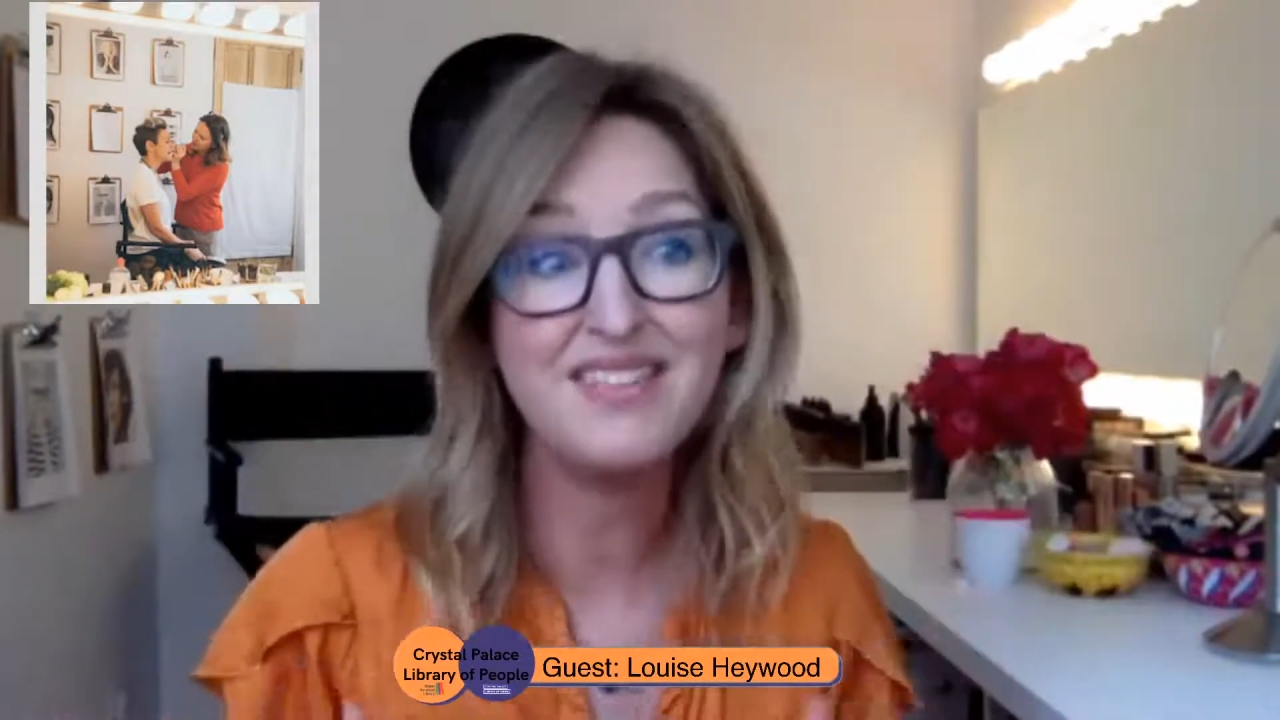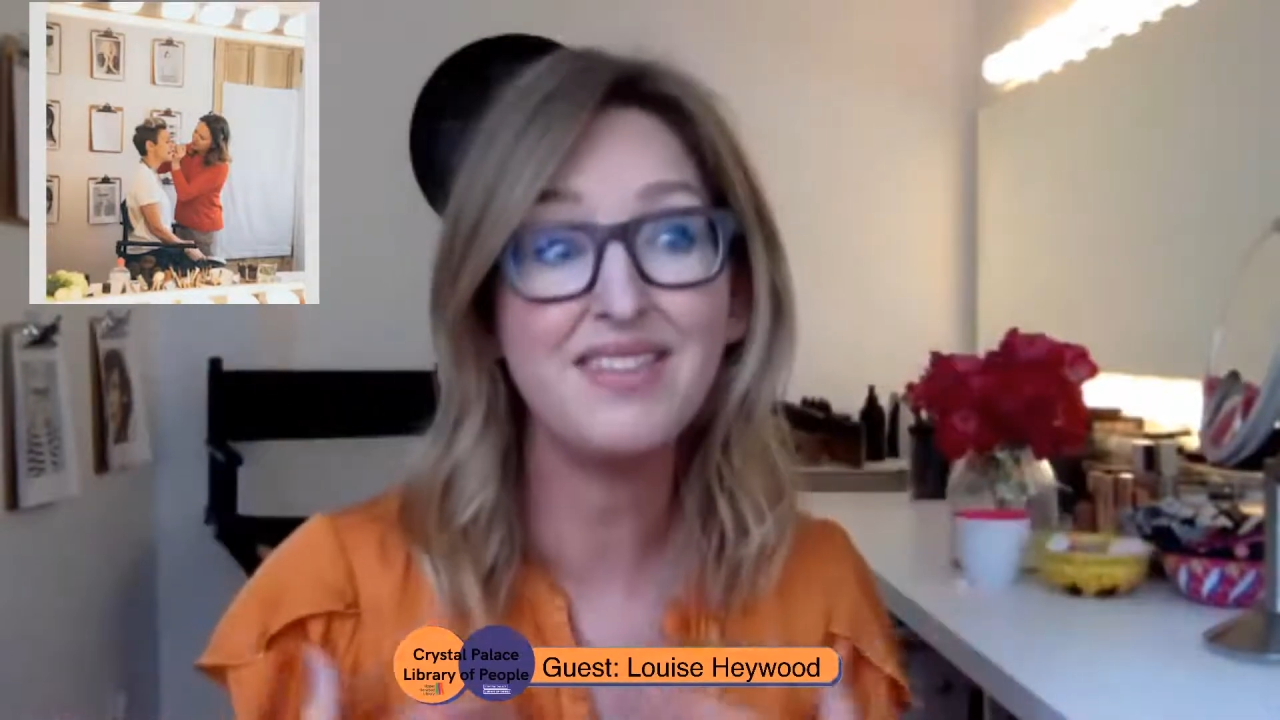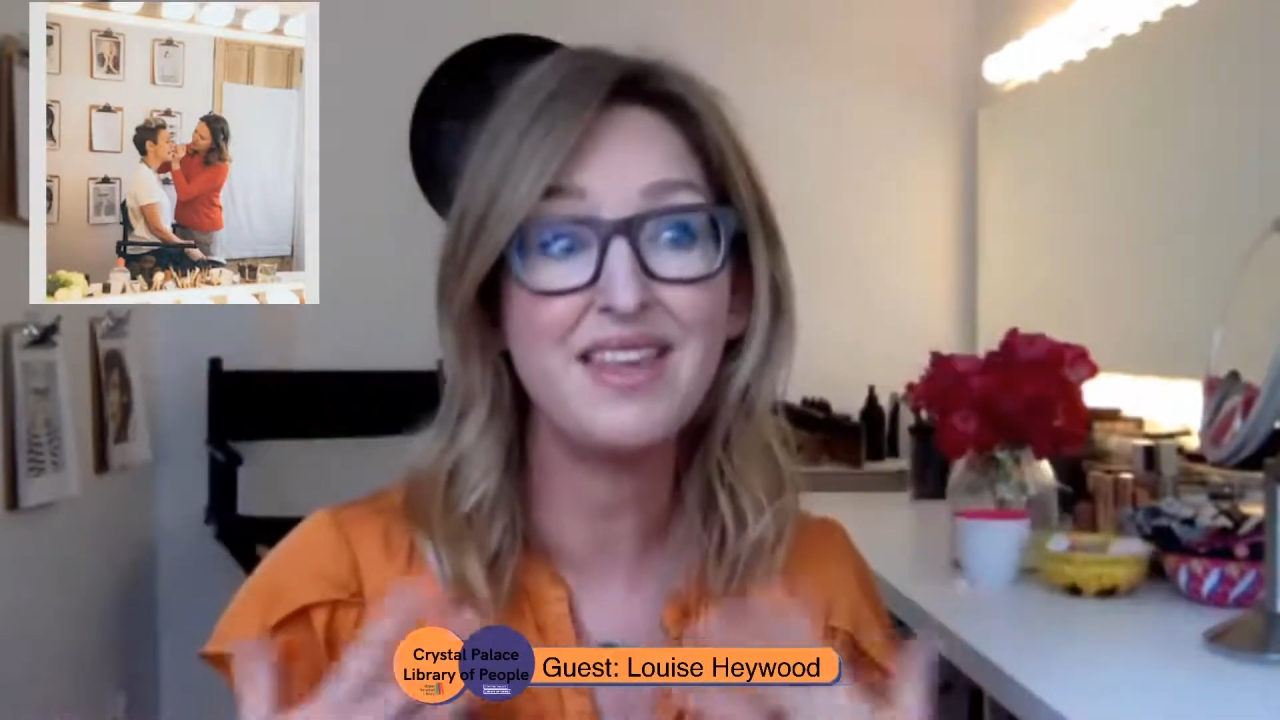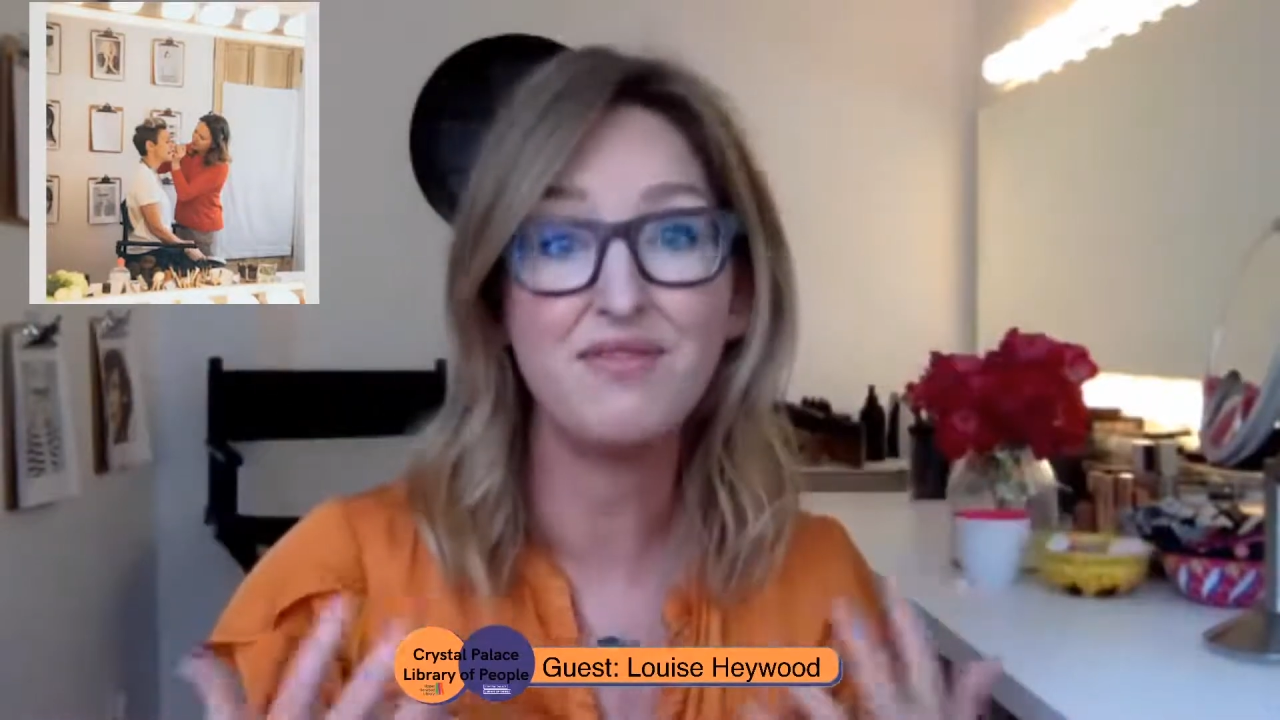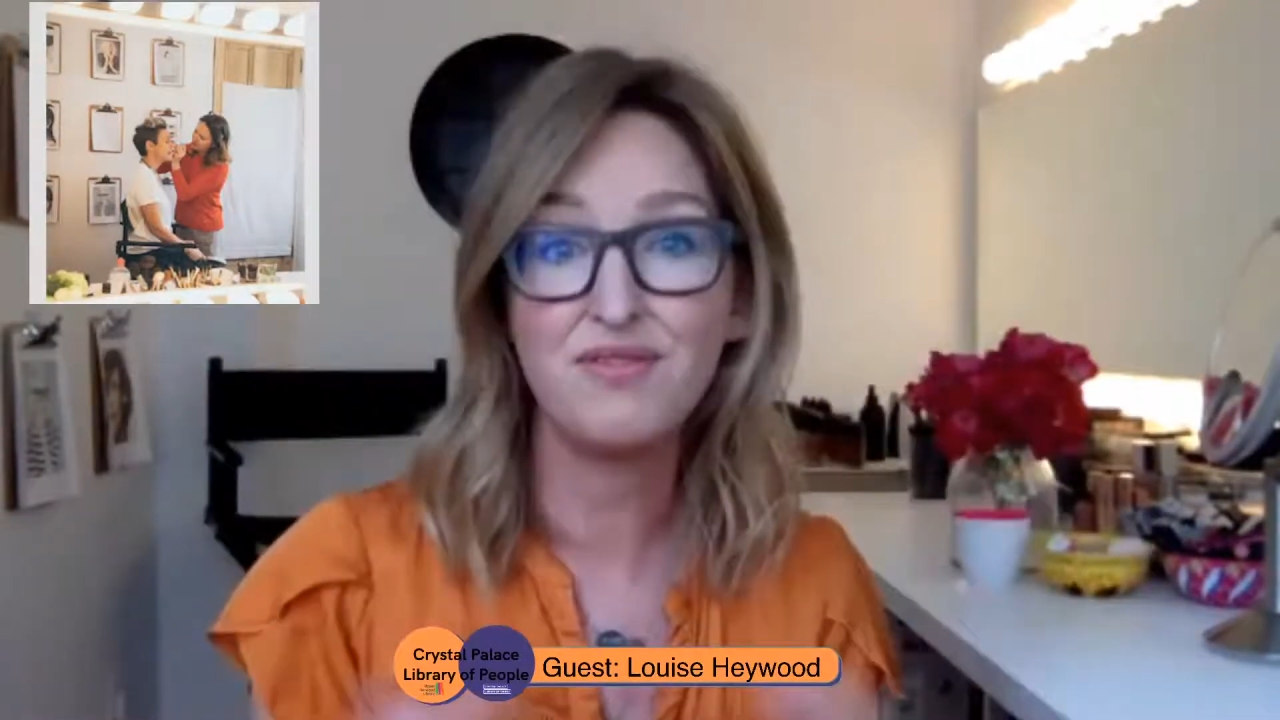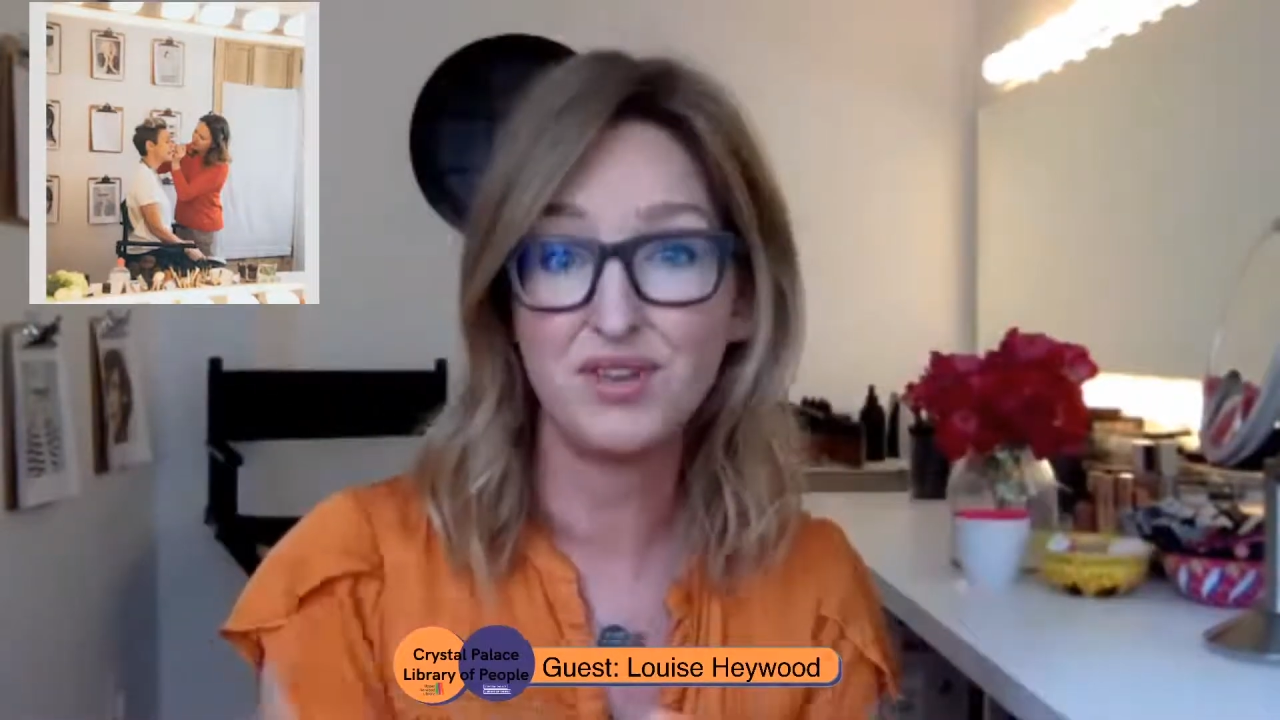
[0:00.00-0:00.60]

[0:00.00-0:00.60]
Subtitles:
and